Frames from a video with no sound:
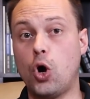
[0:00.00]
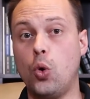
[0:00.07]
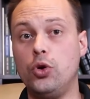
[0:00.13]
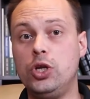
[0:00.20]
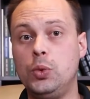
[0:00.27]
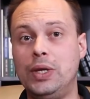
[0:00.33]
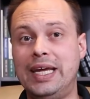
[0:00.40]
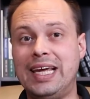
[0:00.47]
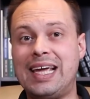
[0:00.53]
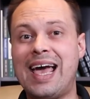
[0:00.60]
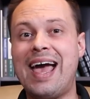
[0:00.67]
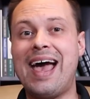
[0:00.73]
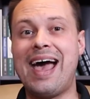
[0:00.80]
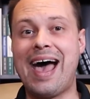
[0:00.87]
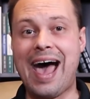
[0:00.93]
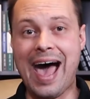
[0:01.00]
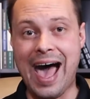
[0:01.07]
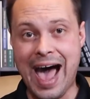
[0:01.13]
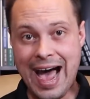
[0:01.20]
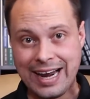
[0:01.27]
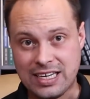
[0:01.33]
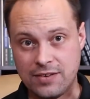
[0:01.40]
own unique
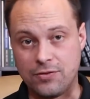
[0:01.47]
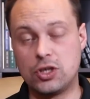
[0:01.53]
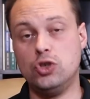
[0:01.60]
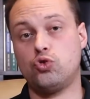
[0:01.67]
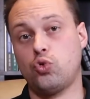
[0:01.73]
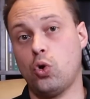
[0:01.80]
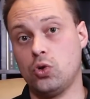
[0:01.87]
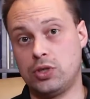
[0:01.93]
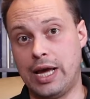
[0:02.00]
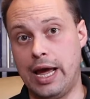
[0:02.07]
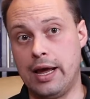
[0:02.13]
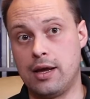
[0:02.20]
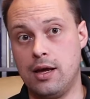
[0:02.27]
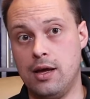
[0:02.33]
active control tag.